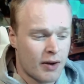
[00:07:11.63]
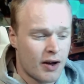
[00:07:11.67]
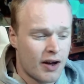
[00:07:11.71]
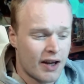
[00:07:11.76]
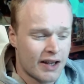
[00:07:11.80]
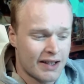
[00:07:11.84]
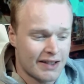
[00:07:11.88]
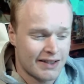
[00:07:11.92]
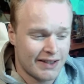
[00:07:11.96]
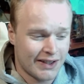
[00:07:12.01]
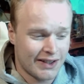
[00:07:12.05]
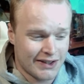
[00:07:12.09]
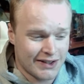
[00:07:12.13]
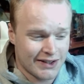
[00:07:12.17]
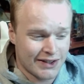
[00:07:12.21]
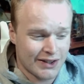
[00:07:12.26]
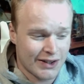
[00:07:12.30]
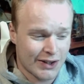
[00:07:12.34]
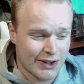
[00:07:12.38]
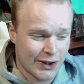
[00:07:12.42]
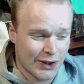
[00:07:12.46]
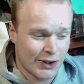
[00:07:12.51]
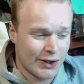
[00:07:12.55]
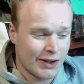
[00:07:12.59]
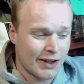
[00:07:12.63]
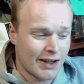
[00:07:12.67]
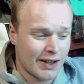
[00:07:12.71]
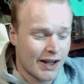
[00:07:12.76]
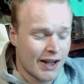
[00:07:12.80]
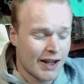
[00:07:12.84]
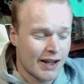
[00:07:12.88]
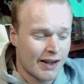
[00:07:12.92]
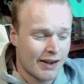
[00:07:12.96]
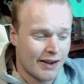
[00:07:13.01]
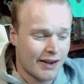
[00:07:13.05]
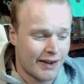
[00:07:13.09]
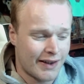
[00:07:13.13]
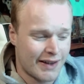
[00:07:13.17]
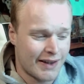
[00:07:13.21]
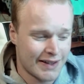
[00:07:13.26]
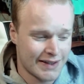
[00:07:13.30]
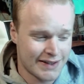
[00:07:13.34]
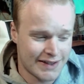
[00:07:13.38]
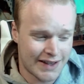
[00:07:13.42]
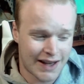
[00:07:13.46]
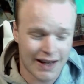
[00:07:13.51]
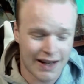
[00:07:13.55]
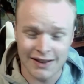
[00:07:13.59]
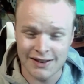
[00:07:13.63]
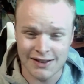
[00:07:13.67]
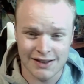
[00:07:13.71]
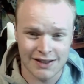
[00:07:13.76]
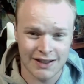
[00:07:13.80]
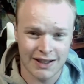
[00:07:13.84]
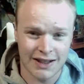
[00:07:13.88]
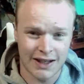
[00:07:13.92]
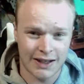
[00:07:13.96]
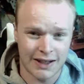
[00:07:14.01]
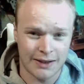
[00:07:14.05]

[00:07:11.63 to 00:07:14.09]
it doesn't look like it's cancelling